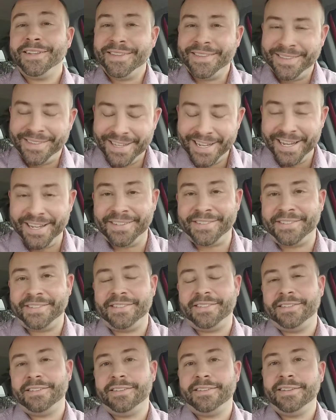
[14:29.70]

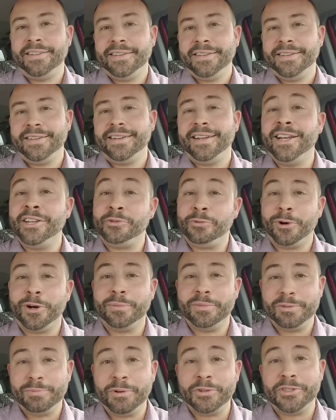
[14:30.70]
this is where
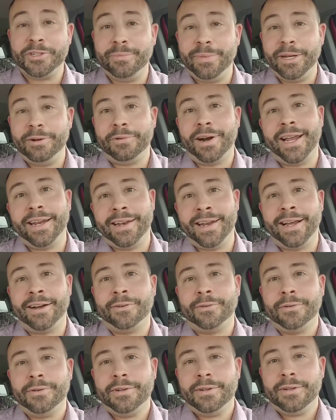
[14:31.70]
I'm supposed to be right
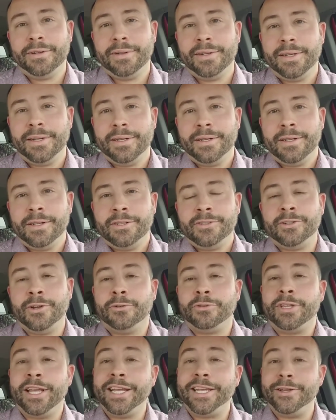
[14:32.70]
now. So
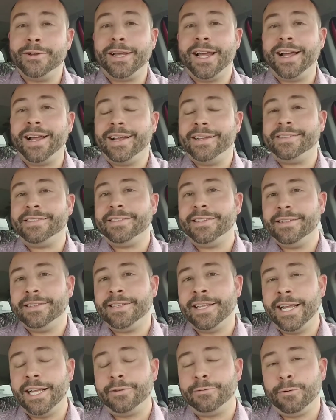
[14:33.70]
thank you guys.
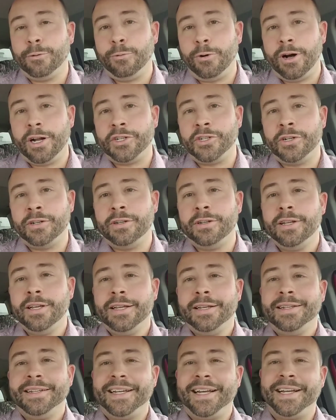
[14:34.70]
Thanks for watching.
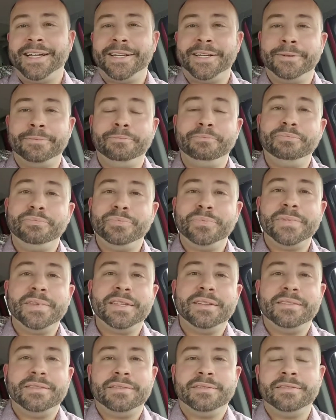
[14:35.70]

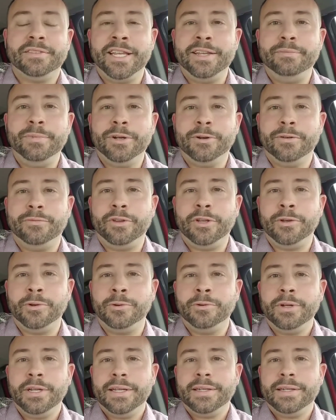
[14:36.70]
Leave me a review